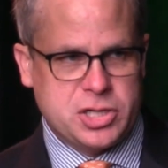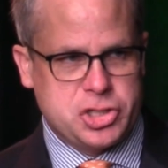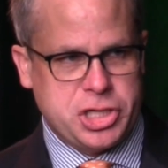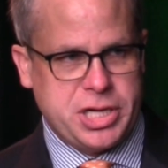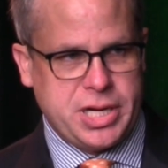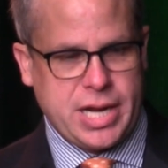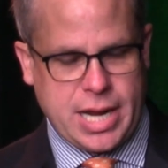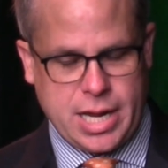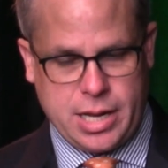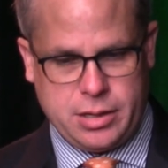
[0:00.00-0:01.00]
she
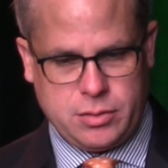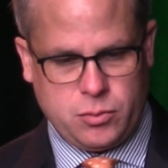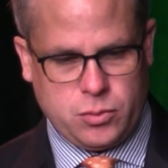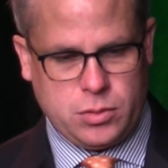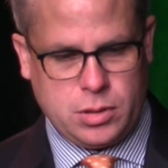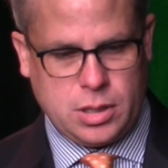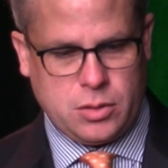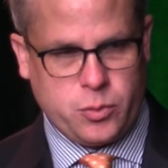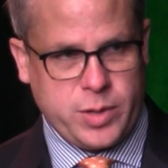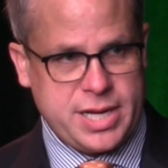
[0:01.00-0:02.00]
and
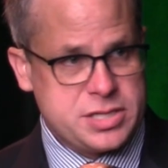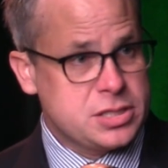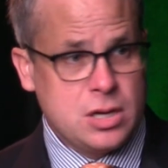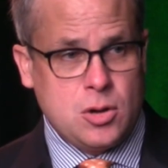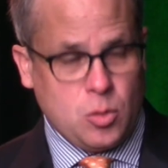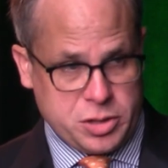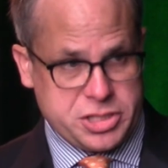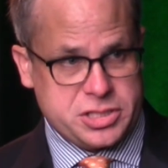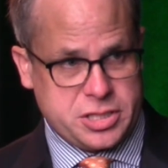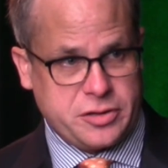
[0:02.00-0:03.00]
Reese, which
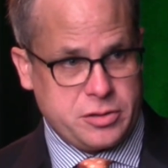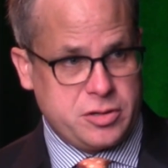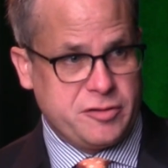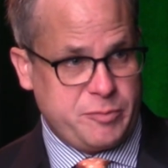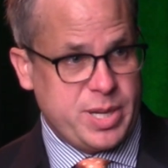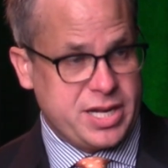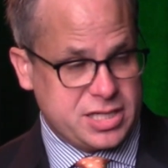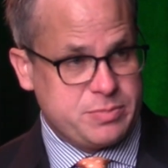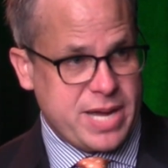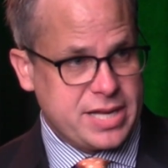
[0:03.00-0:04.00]
is to have been
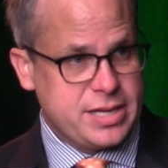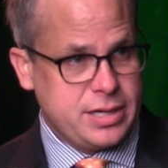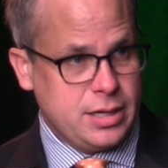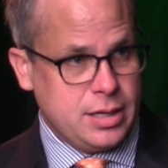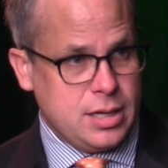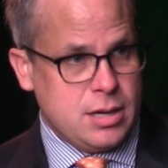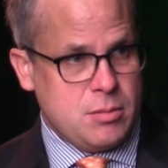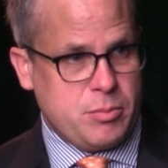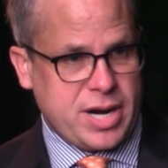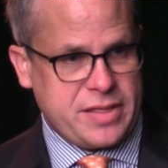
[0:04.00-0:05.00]
expected.
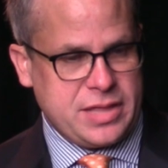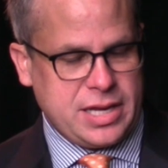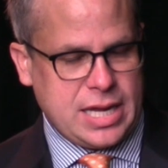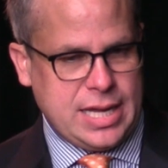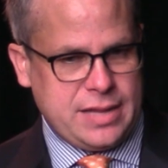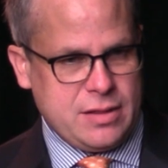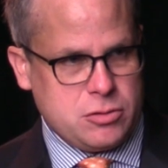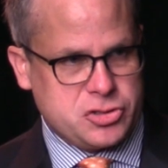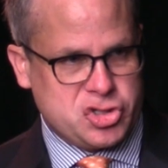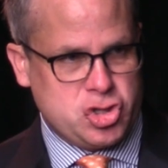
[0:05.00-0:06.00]
But I think in
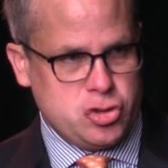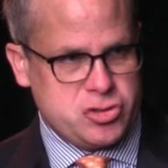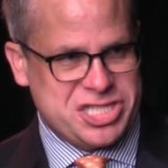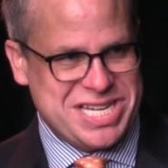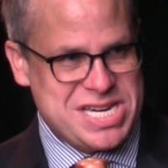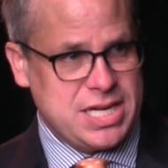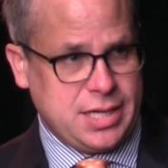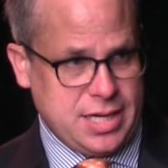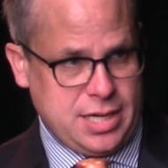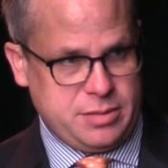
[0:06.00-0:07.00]
those two seeding
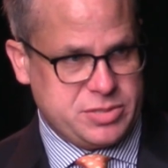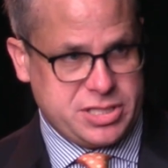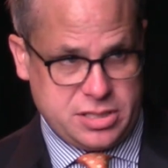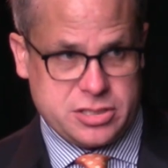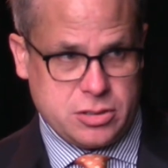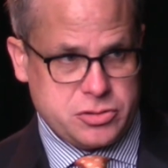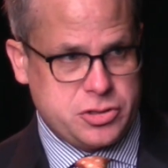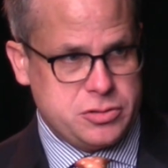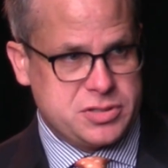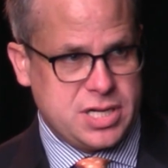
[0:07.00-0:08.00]
games, since those
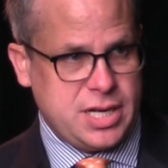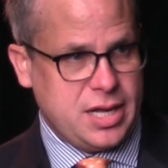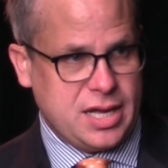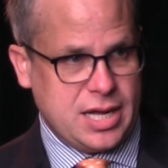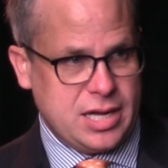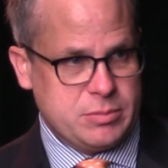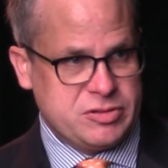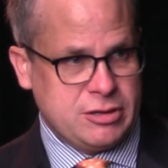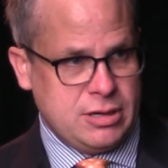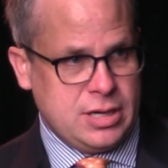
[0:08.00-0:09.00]
two seeding games,
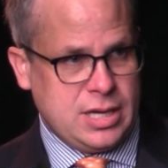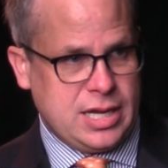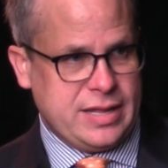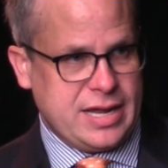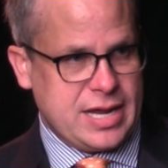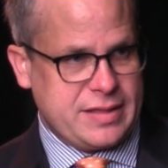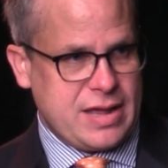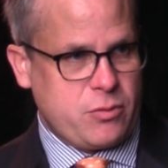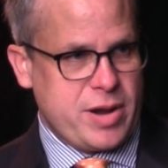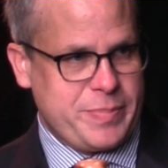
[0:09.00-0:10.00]
and they got
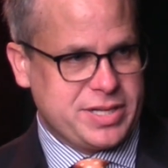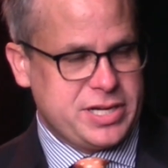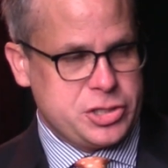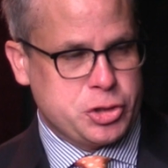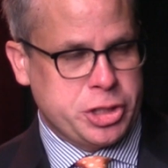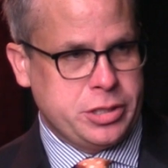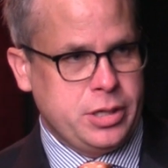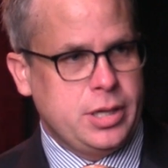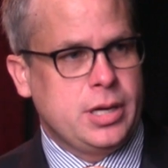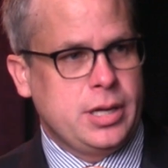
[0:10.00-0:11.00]
that repetition,
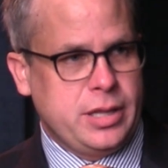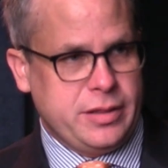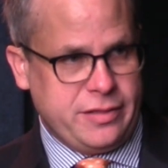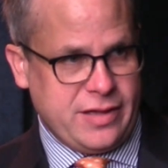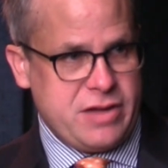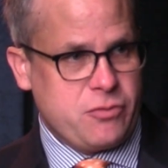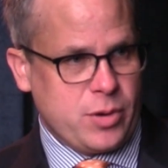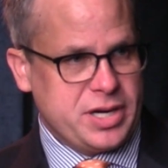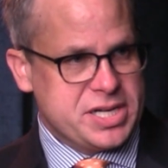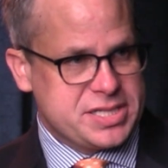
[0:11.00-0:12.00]
they've
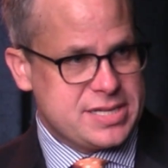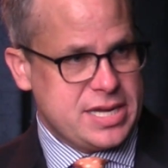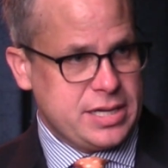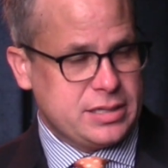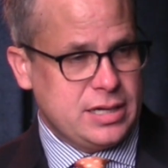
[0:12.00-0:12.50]
really synced.